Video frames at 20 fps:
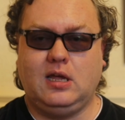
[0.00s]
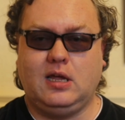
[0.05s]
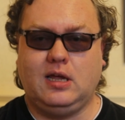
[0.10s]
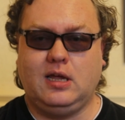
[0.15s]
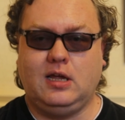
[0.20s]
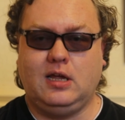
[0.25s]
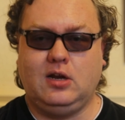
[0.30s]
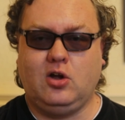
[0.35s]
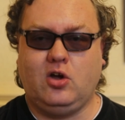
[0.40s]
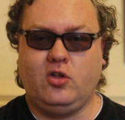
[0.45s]

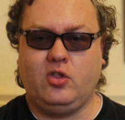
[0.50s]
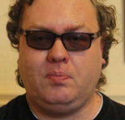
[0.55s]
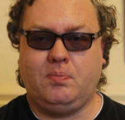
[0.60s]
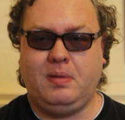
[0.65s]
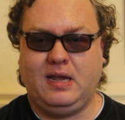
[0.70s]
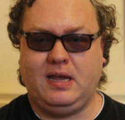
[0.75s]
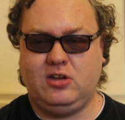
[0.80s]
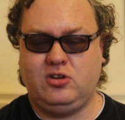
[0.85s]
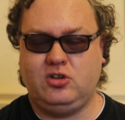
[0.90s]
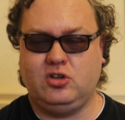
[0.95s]
uh, a lot of the
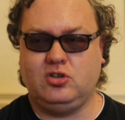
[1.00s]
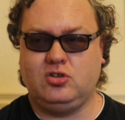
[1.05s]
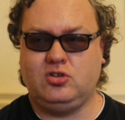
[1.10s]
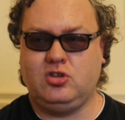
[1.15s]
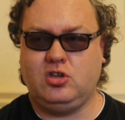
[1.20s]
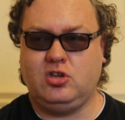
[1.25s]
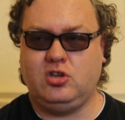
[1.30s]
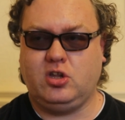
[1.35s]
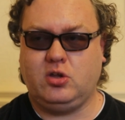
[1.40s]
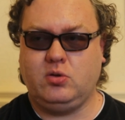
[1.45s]
pictures
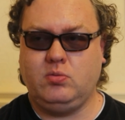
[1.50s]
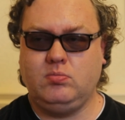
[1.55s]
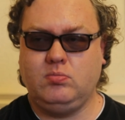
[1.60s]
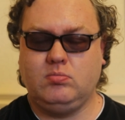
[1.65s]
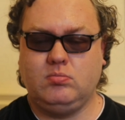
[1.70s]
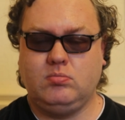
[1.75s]
to do.